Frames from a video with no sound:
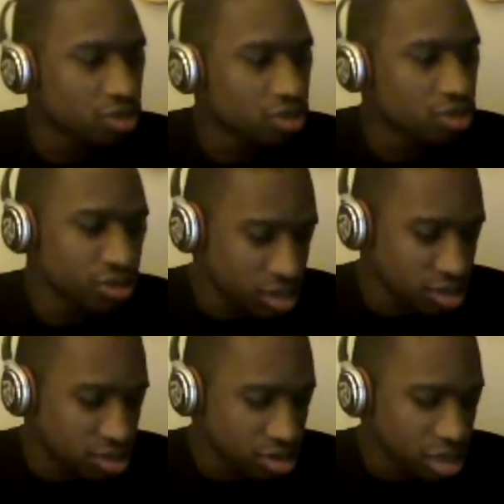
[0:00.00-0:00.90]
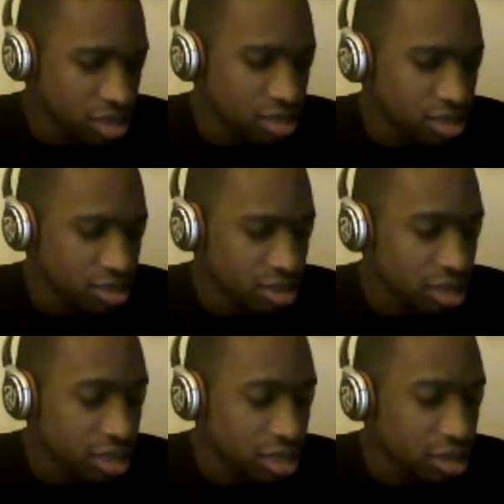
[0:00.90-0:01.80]
where they
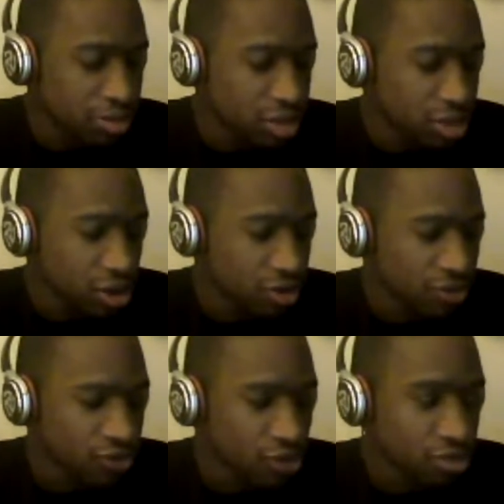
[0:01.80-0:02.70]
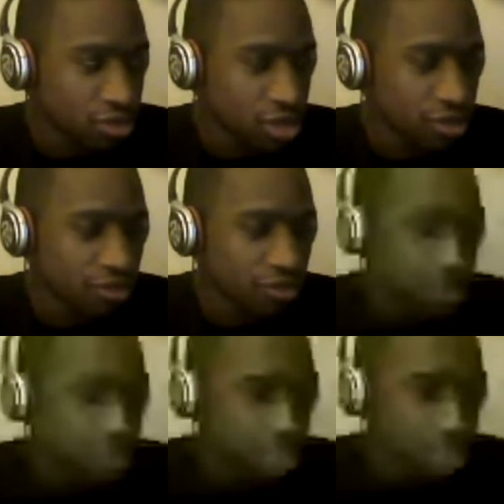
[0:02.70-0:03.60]
keep stuff from
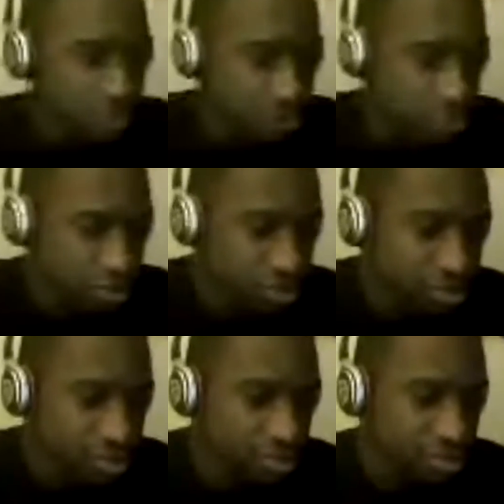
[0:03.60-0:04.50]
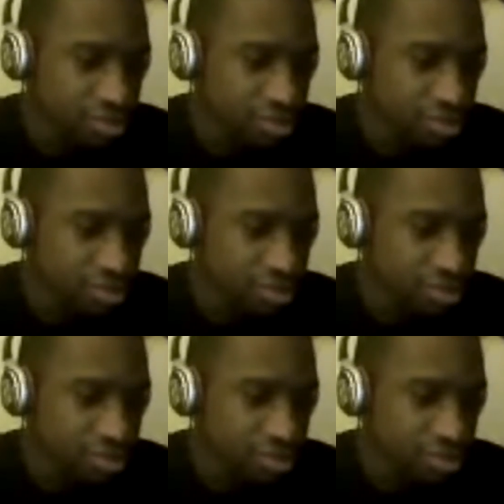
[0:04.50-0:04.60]
some of the villains that they defeat.